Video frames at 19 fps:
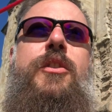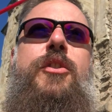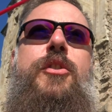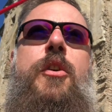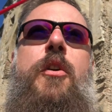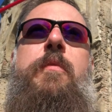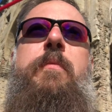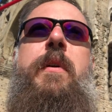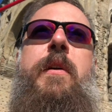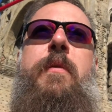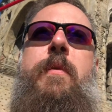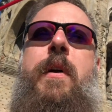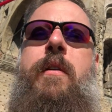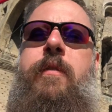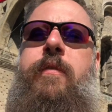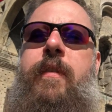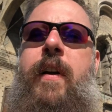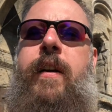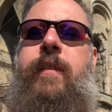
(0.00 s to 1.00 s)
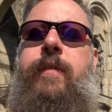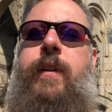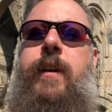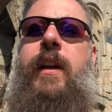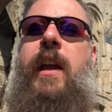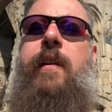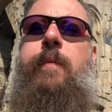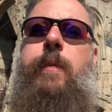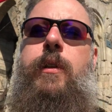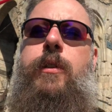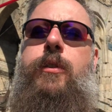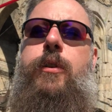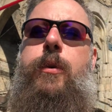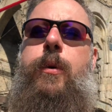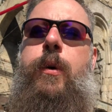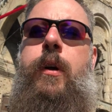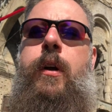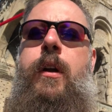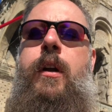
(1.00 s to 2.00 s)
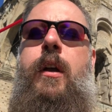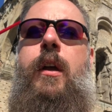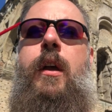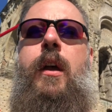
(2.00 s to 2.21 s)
drove me around Frankfurt, gave me a tour